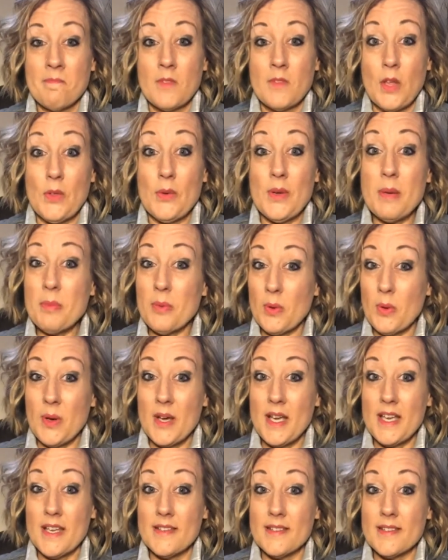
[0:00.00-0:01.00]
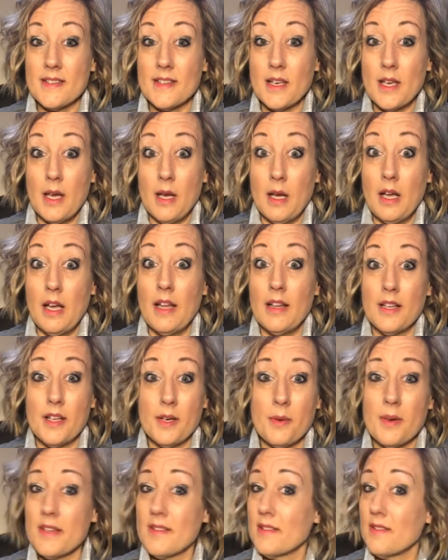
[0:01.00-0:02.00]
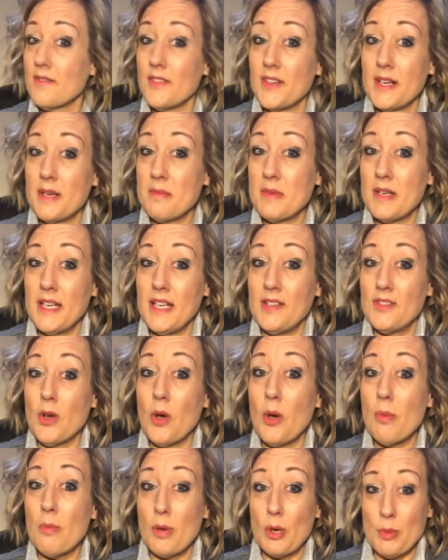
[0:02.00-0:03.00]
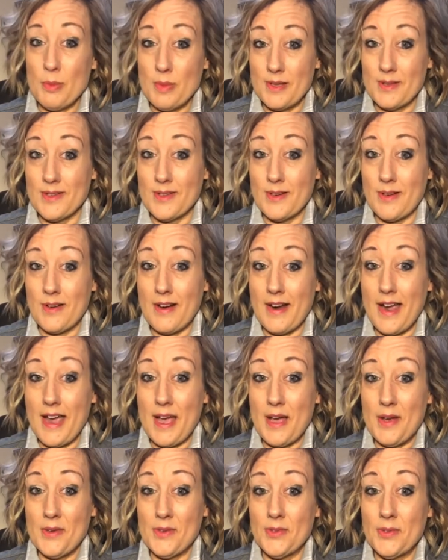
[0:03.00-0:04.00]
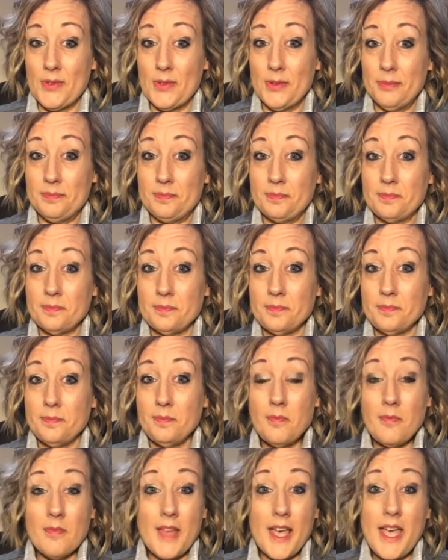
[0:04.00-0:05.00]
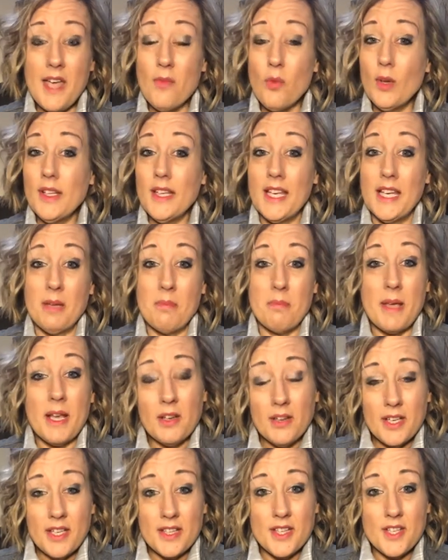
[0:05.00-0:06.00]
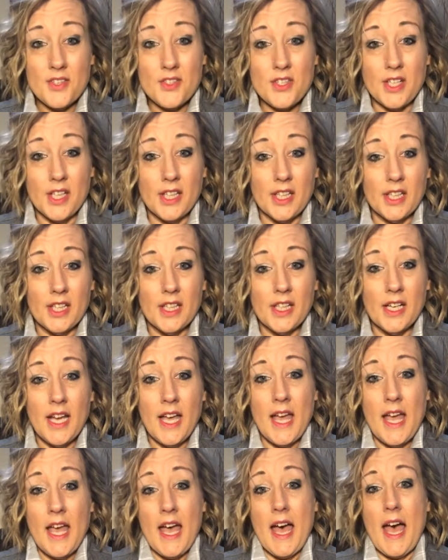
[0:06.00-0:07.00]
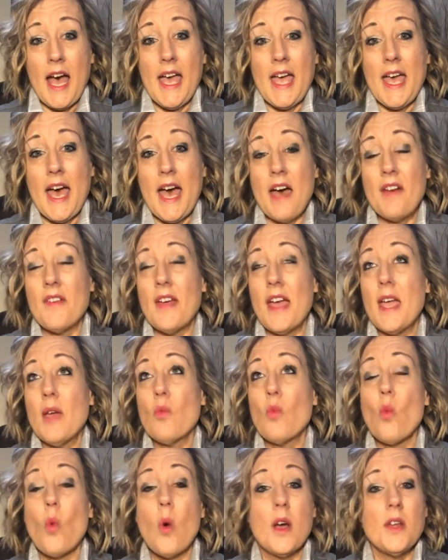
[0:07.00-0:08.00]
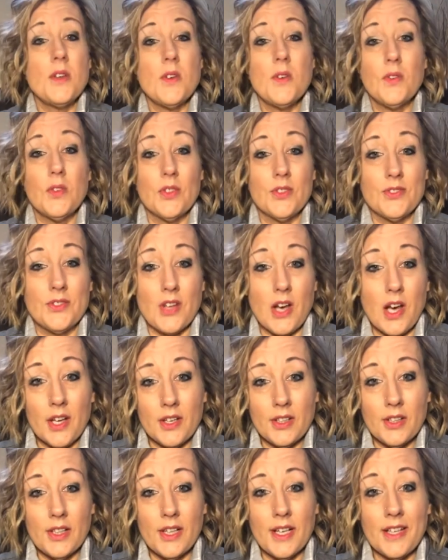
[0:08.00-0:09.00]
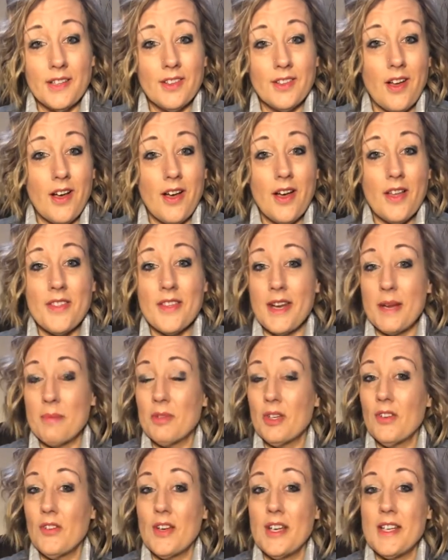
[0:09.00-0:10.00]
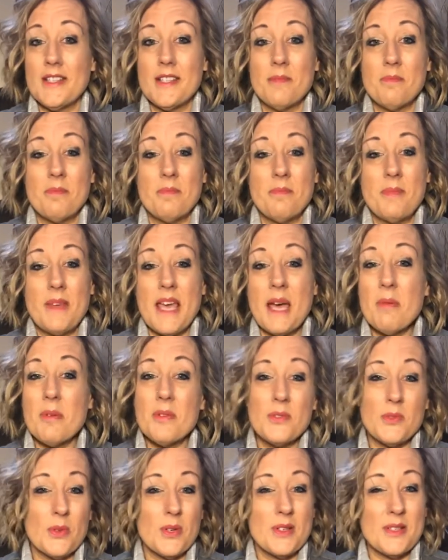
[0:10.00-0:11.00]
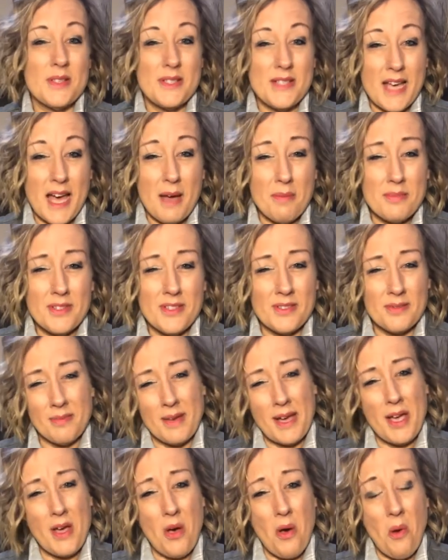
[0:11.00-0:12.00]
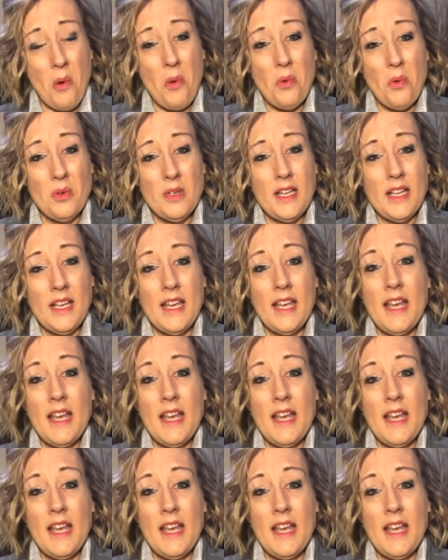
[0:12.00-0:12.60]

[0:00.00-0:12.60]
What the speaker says: 3 boys. There wasn't very many dull moments in our house. I have one getting married this year. I have a wonderful daughter-in-law that I'm going to be able to adopt as my own.